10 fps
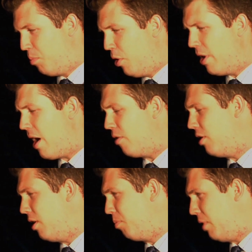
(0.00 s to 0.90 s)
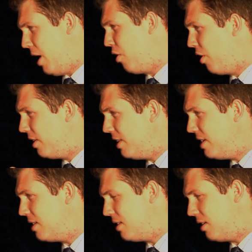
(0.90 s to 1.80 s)
put out a plan, or at
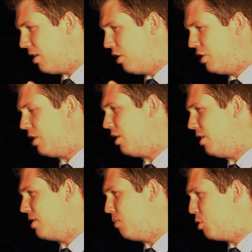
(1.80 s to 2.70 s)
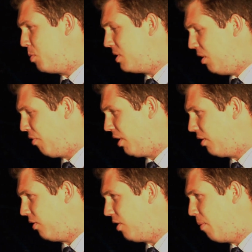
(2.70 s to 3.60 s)
least articulate some
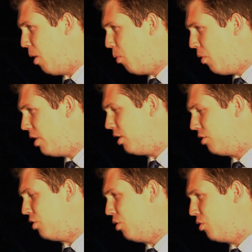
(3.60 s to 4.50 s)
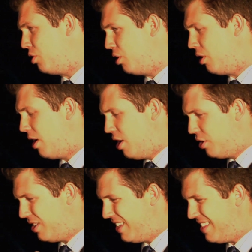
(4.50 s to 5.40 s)
specifics about what he'll do to
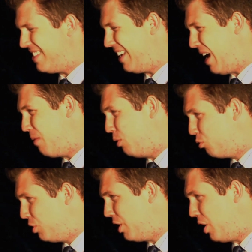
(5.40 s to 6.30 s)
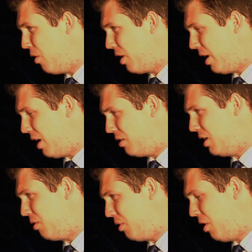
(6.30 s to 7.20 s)
get this economy really going again, to
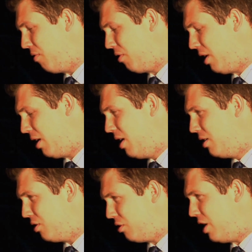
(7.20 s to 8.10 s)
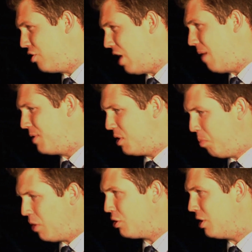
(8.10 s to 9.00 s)
get it recovering, to create jobs,
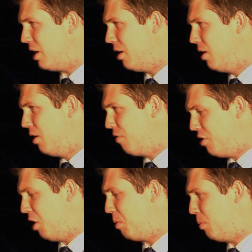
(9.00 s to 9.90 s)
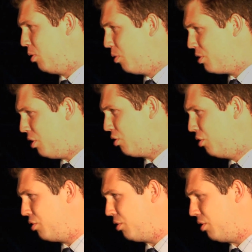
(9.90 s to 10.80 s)
especially for young people who were so
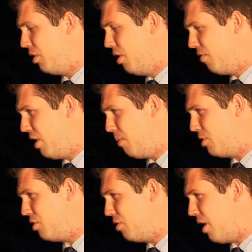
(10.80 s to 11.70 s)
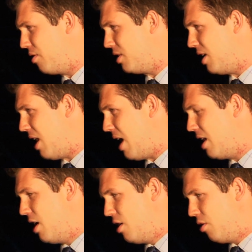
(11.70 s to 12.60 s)
crucial for him in 2008.